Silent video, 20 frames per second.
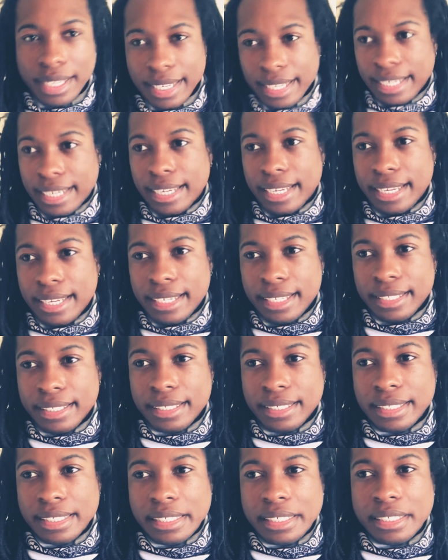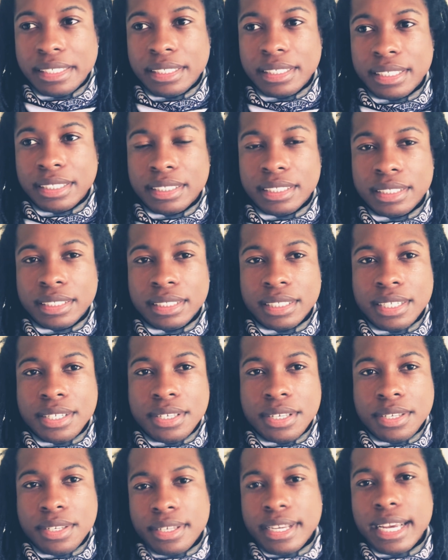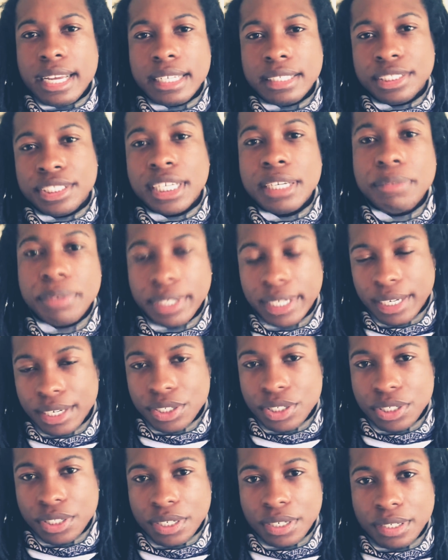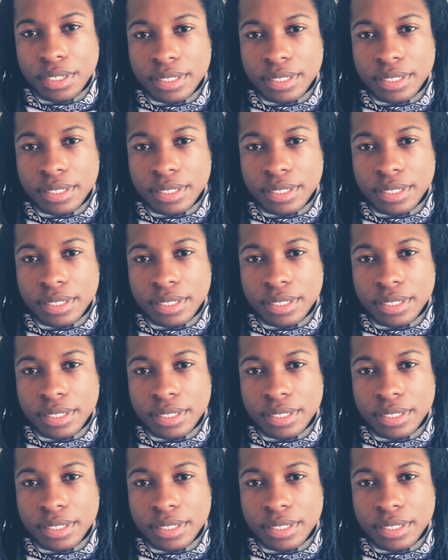And it's a sad chain reaction.